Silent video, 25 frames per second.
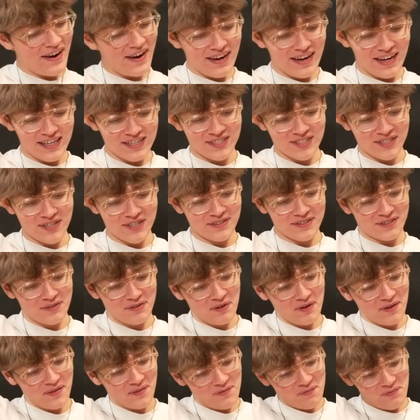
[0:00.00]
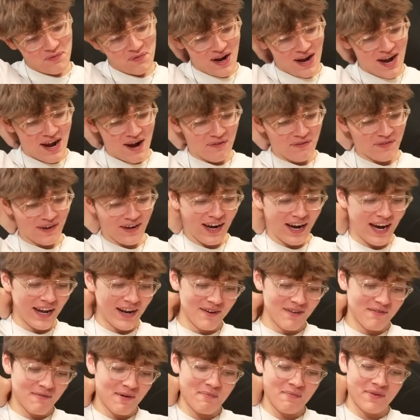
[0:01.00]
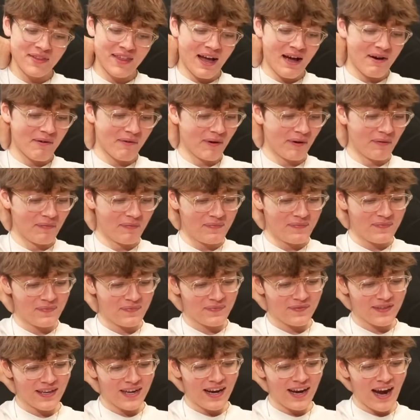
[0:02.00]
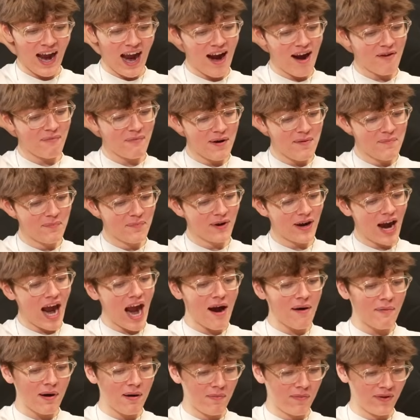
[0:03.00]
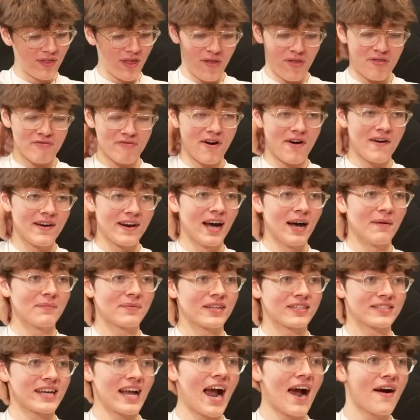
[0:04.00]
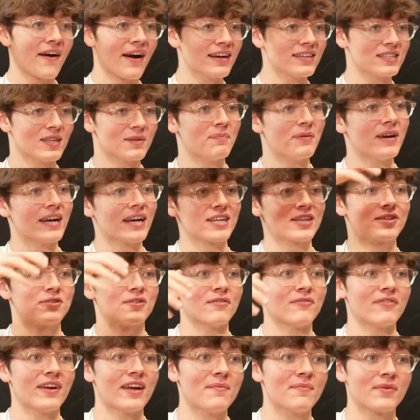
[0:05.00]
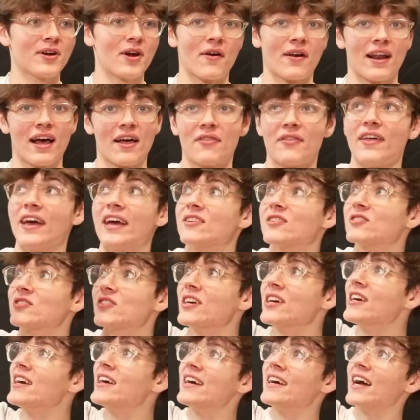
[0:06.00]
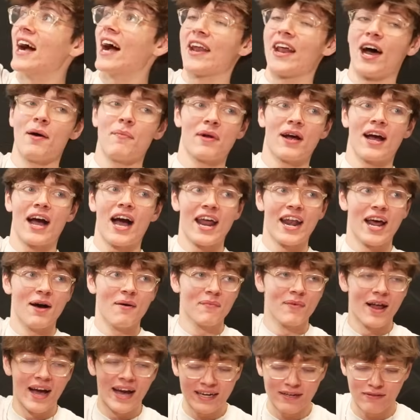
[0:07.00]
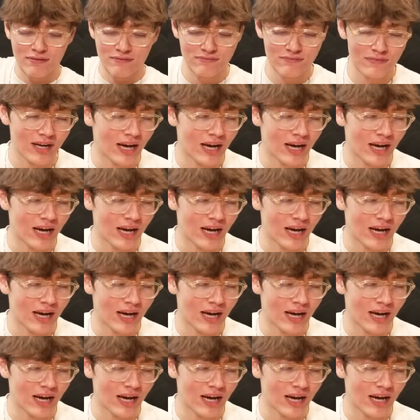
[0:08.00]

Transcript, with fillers: That's a good. Wow, I don't remember that one. I remember. I remember the throwing up because Harry has a picture of him going like this. And I'm oh, like, and I'm you like, in the